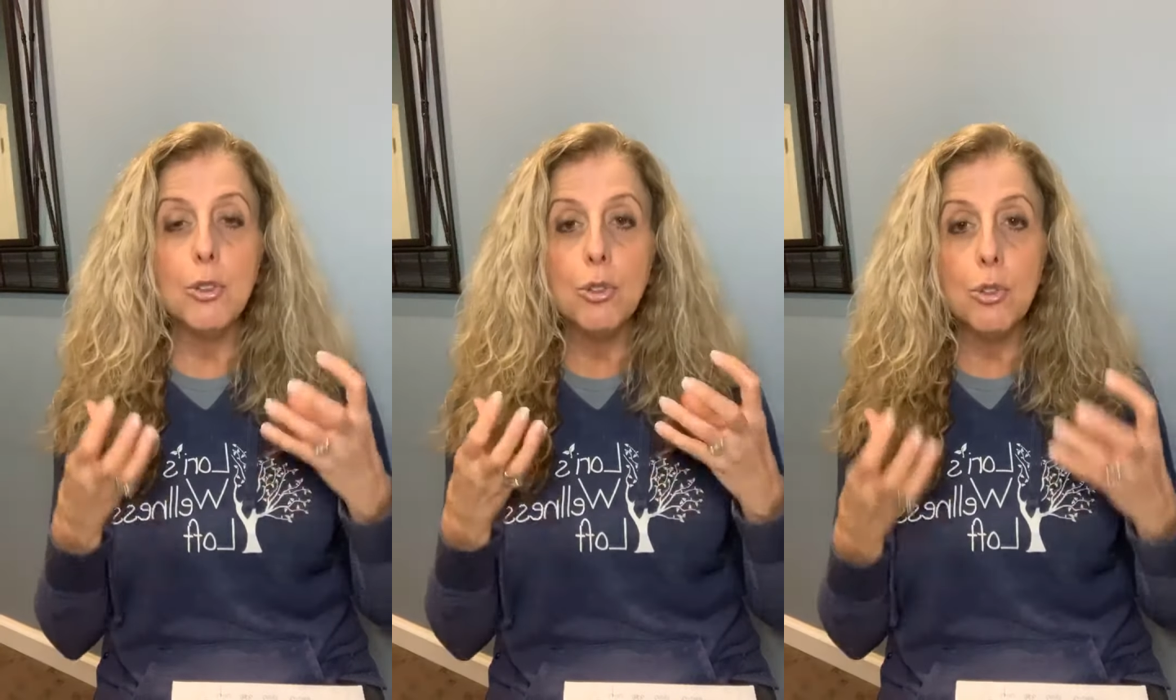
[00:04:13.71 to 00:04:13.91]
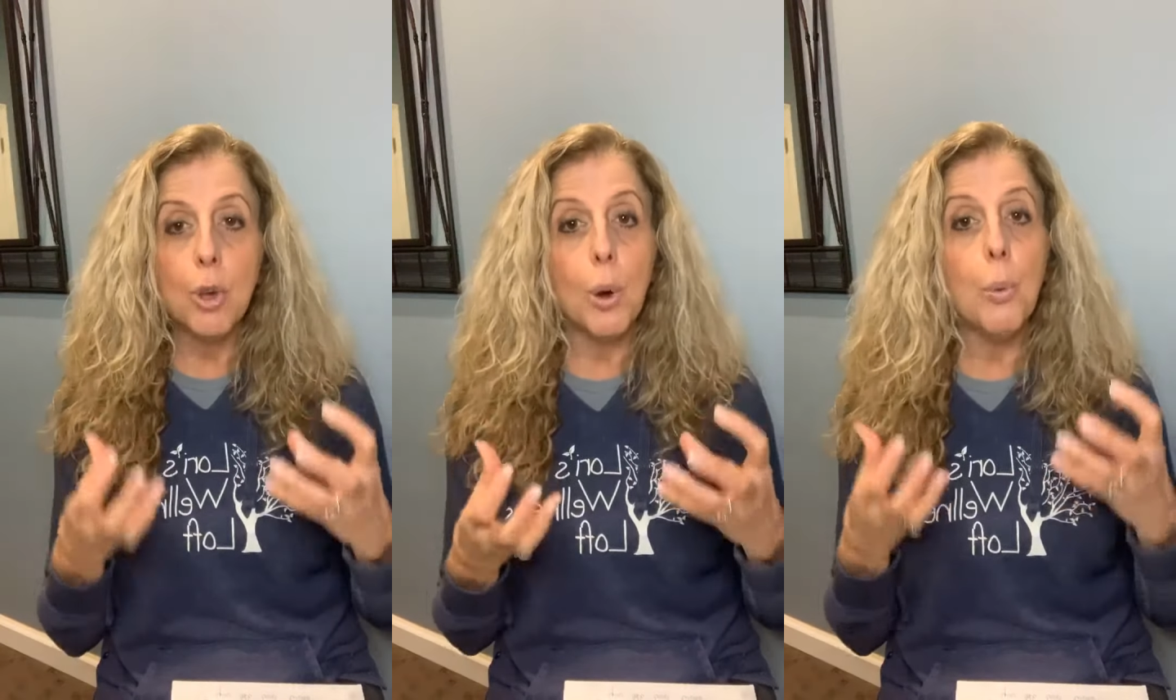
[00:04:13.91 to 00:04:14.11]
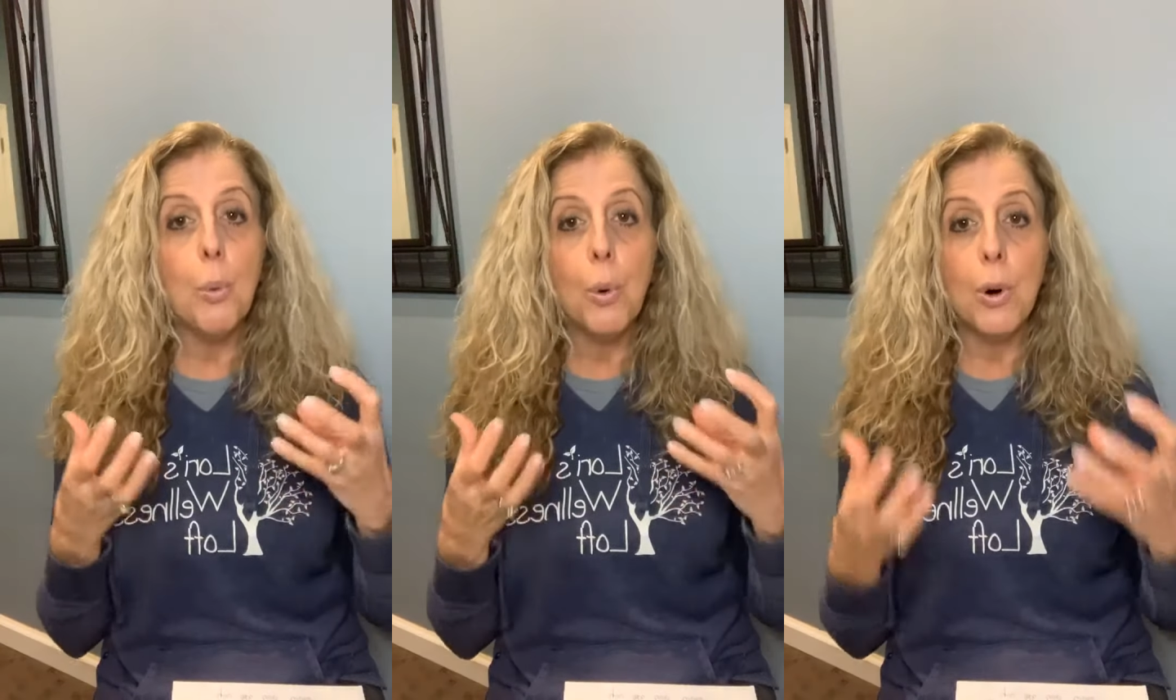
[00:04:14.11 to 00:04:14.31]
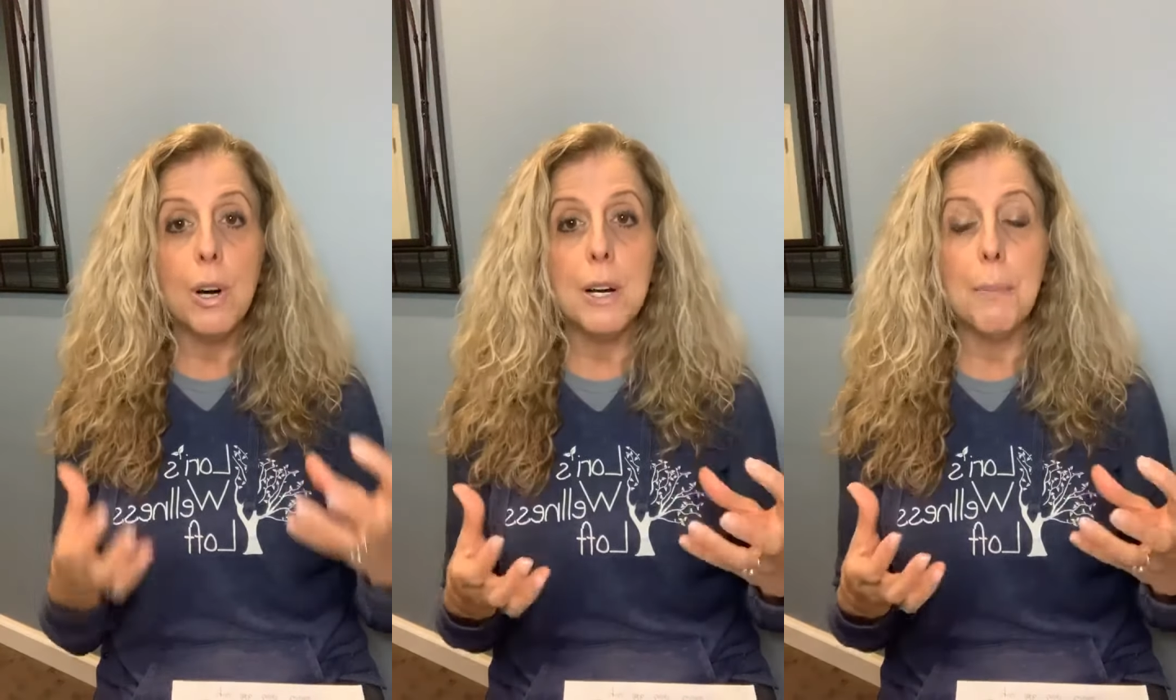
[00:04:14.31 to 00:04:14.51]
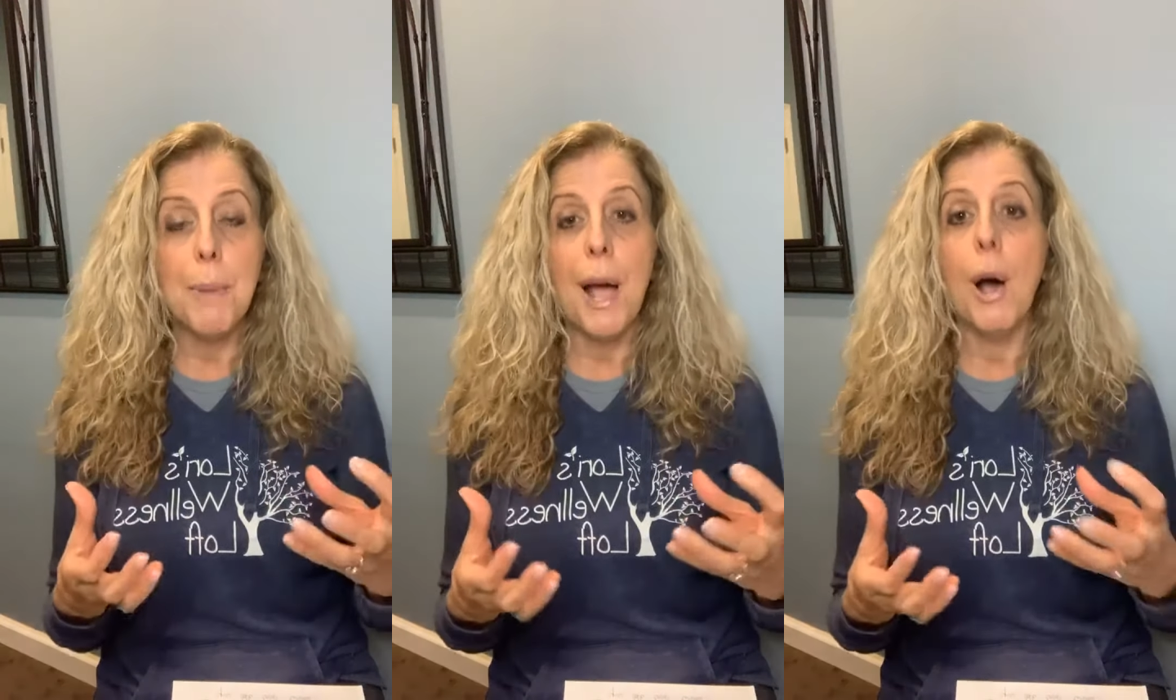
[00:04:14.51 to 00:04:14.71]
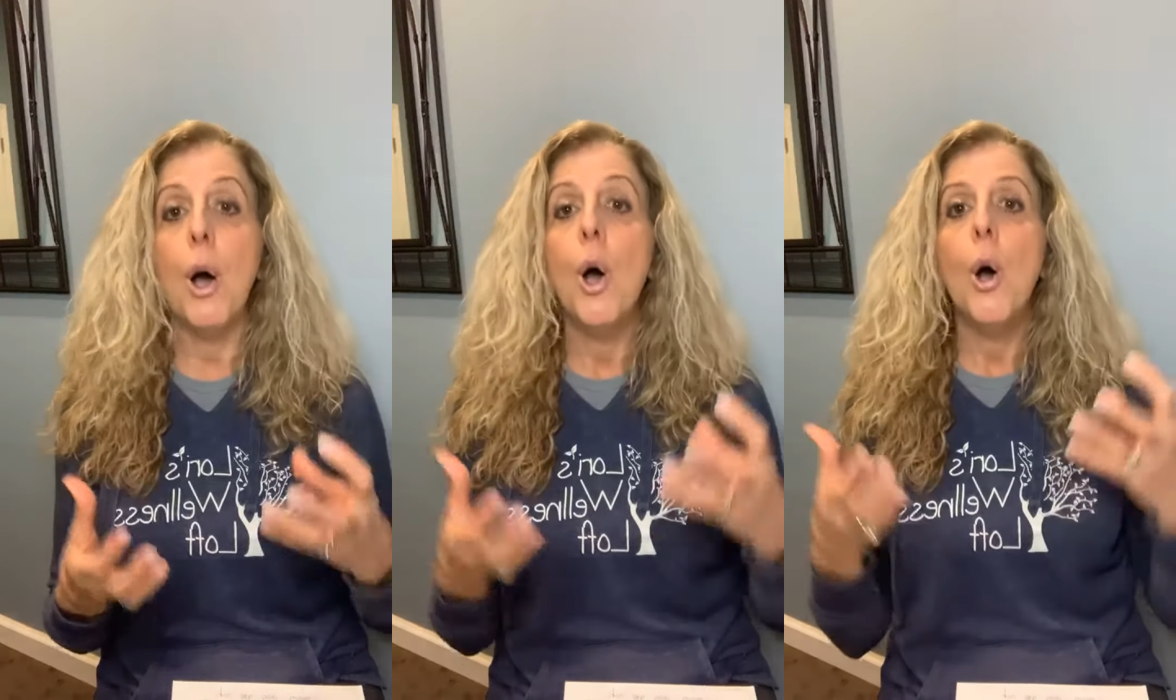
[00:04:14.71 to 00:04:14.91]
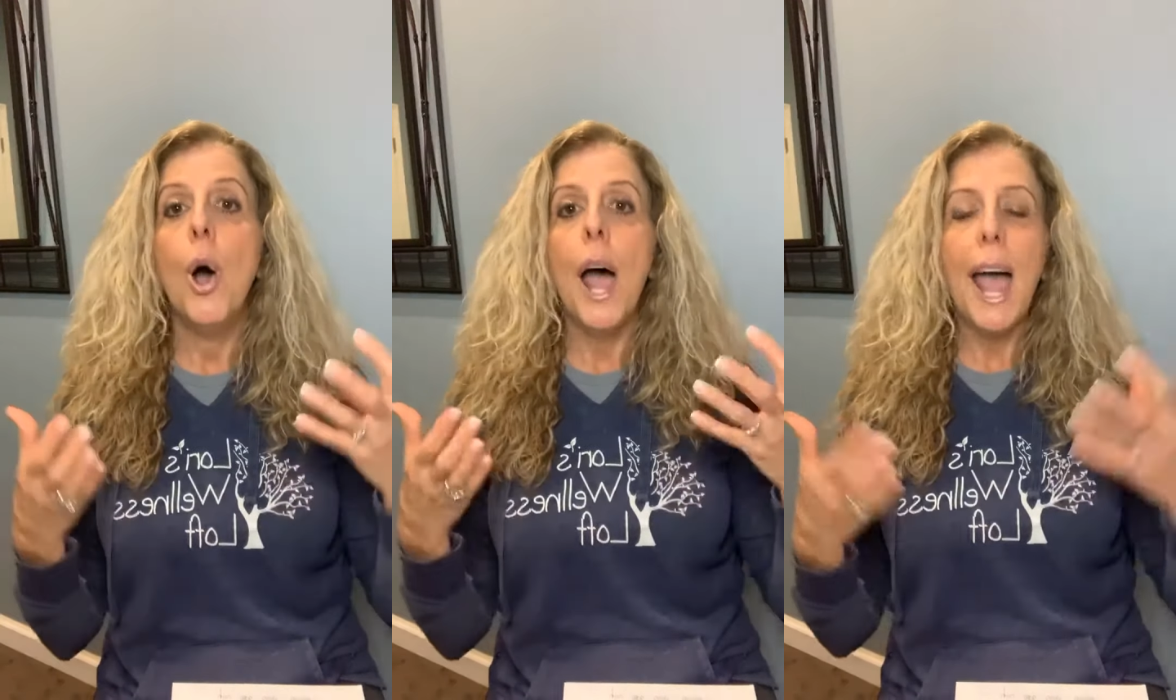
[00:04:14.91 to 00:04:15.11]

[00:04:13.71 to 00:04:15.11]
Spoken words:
so worried about